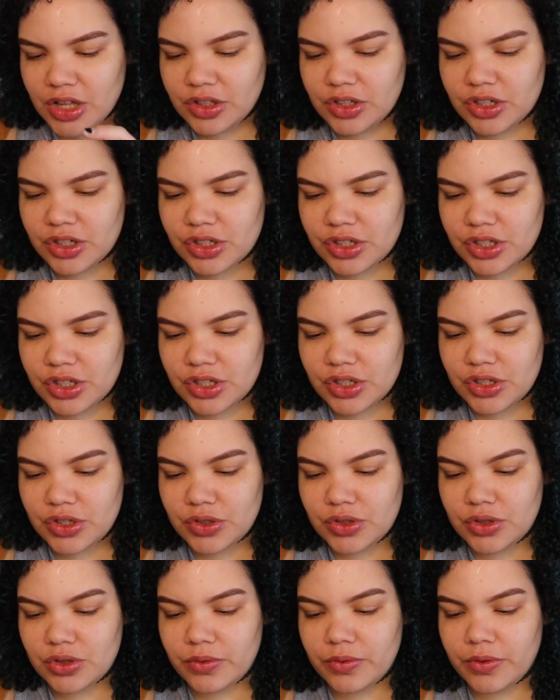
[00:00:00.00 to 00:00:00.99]
There's this
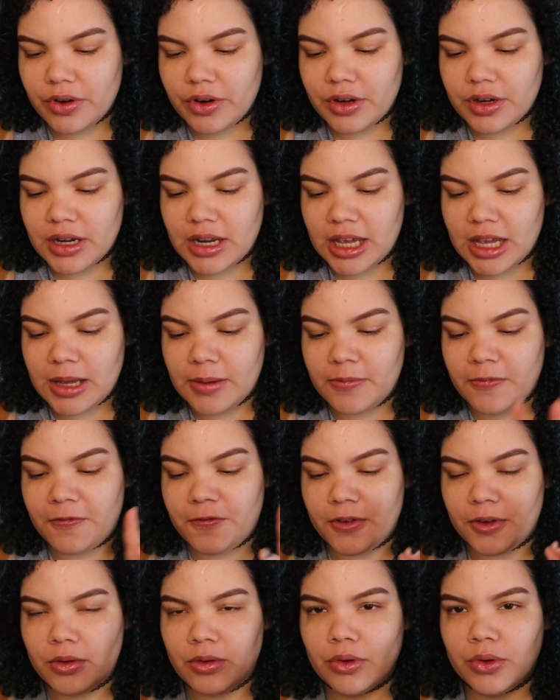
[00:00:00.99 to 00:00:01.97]
YouTuber named
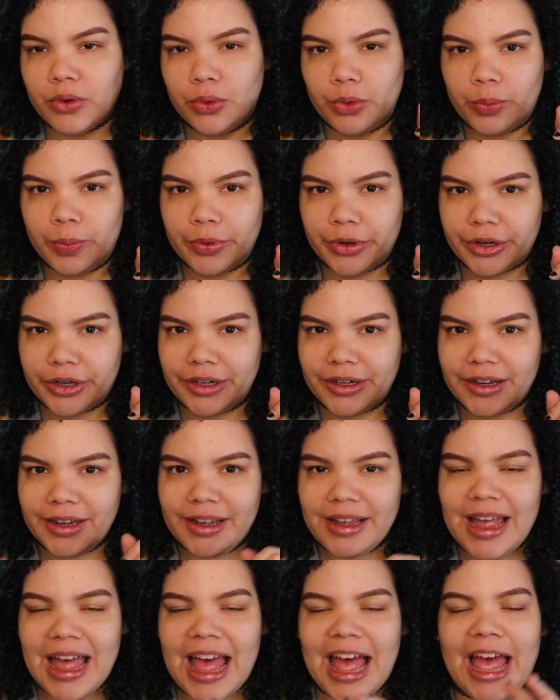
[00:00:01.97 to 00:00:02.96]
Phil Cooper.
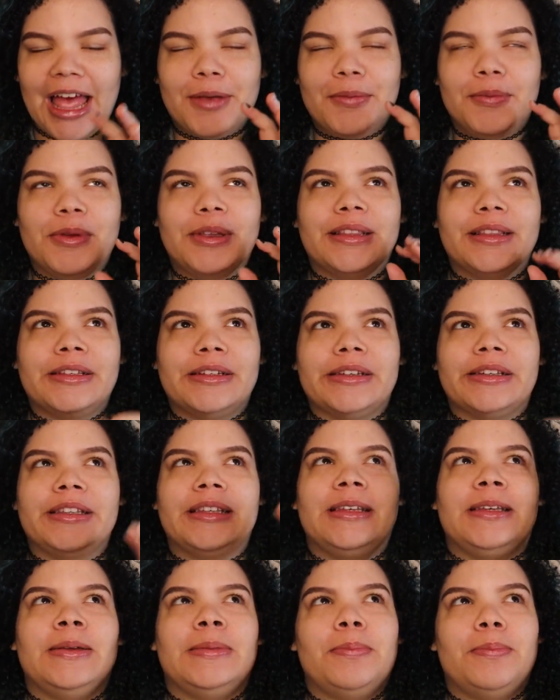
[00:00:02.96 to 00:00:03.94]
I've been
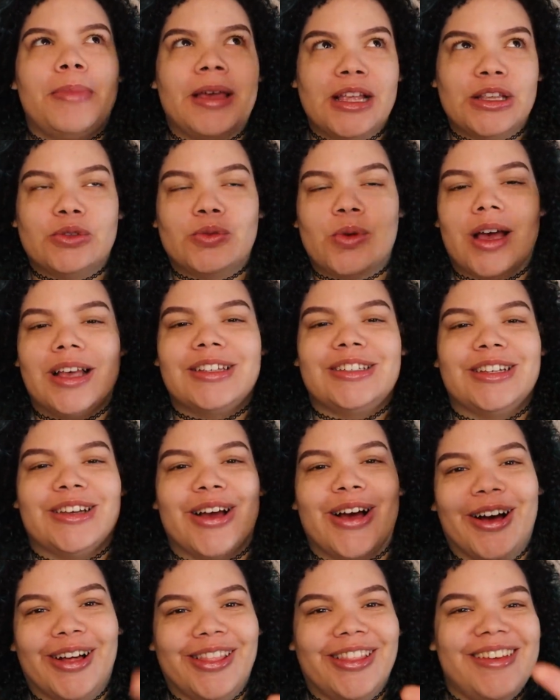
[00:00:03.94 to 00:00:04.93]
literally binge watching
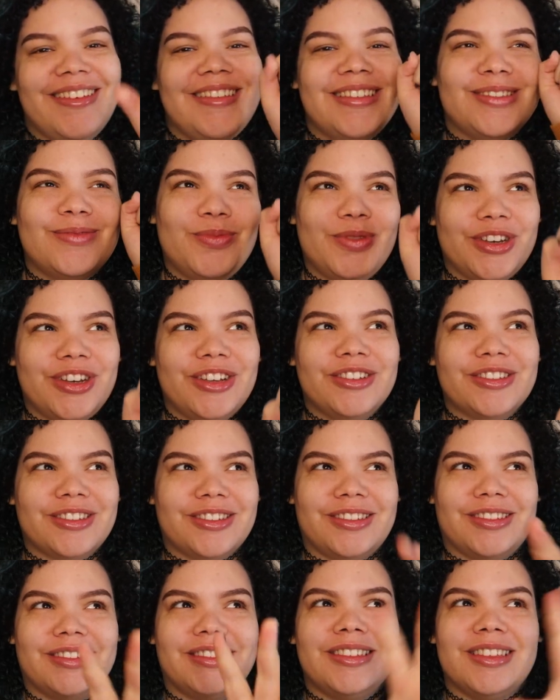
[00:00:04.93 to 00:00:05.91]
all of his videos
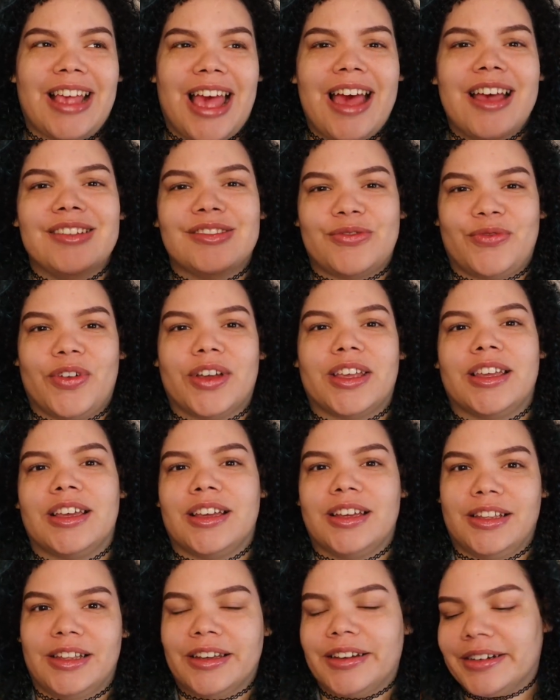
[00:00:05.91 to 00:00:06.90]
because this guy is fucking
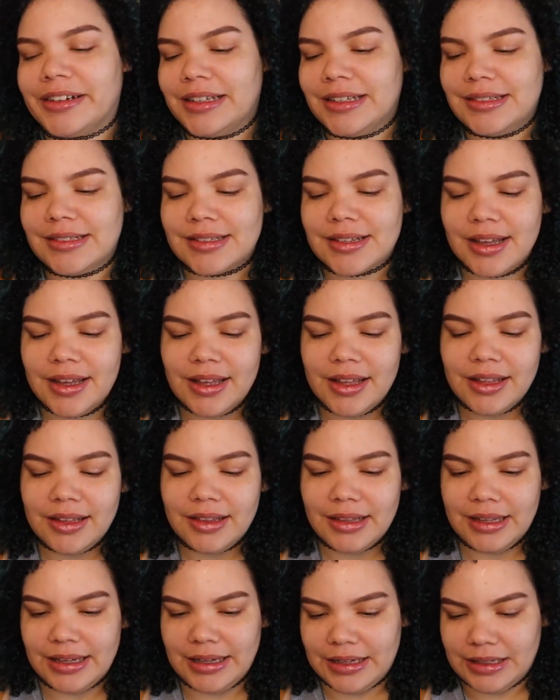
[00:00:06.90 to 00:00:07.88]
hilarious.
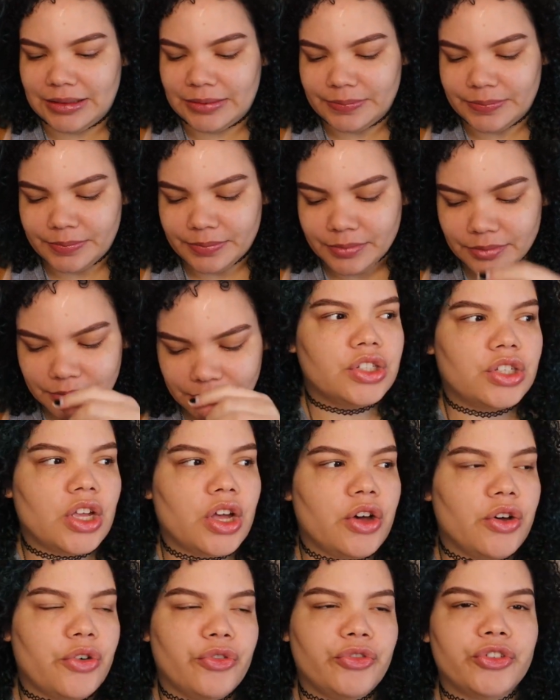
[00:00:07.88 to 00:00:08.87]
Like,
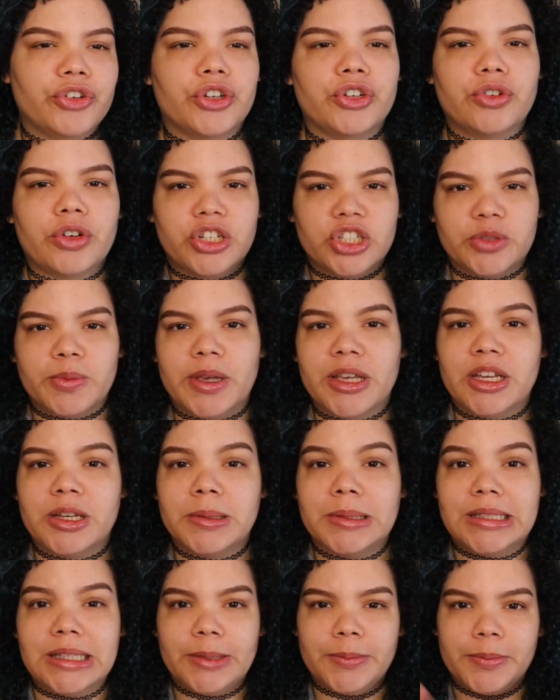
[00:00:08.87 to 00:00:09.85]
so for grunge
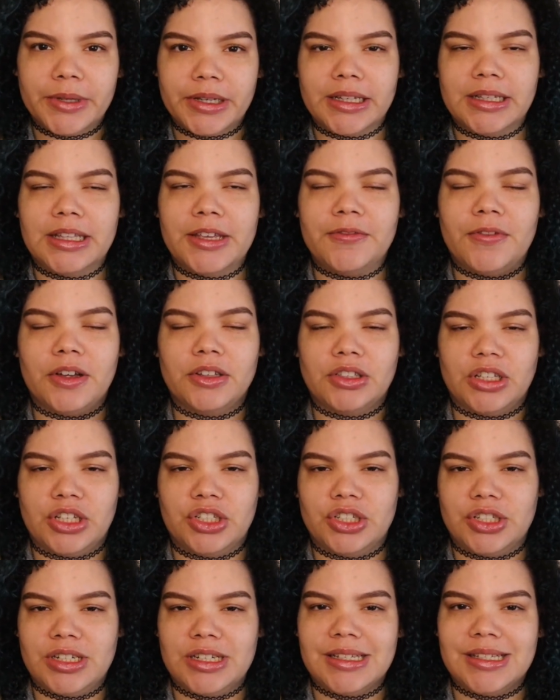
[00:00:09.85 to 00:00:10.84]
makeup, typically
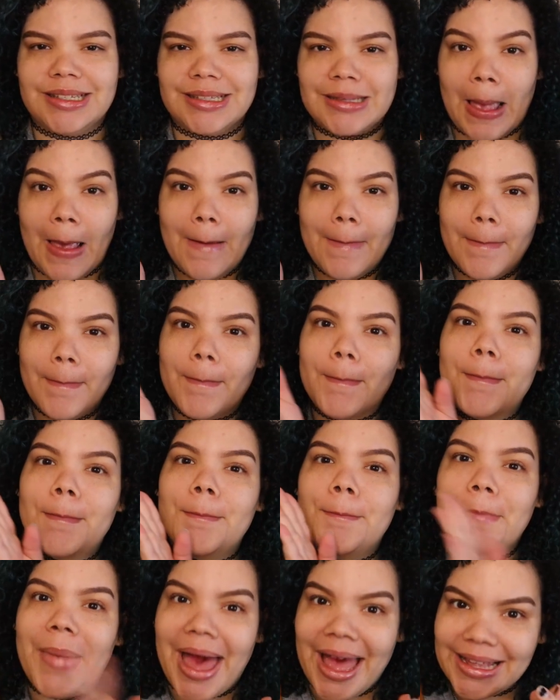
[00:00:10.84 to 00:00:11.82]
foundation is
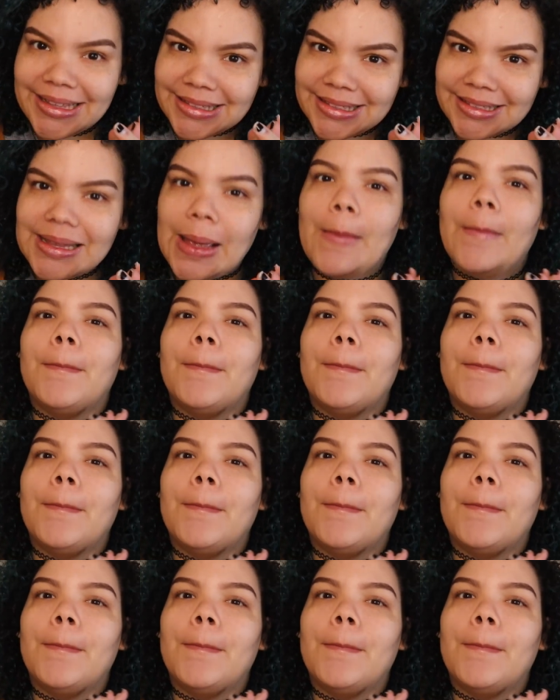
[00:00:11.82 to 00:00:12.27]
matte